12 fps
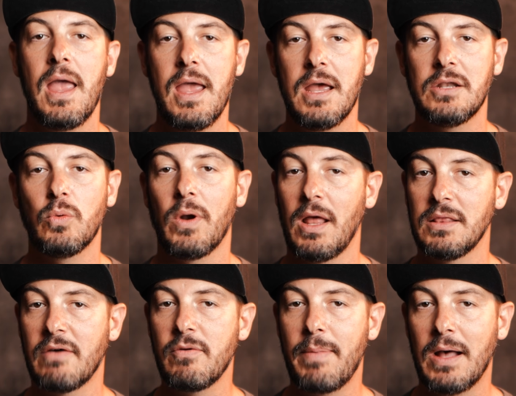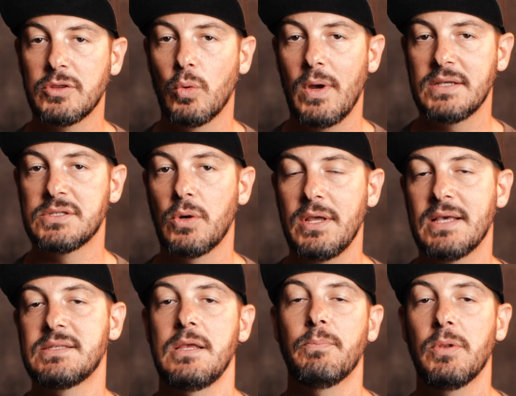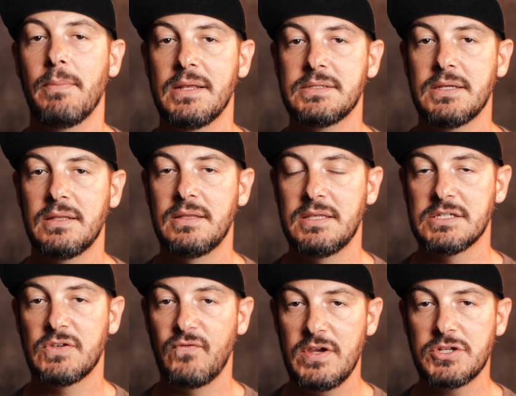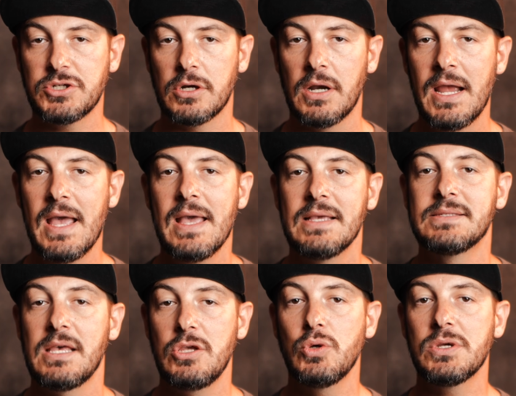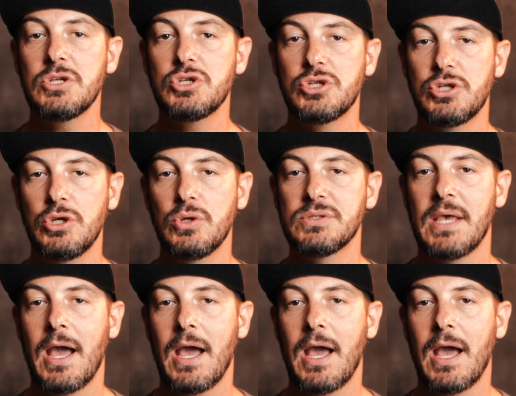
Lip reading: And what I love about the way Sony has implemented this feature is that you can choose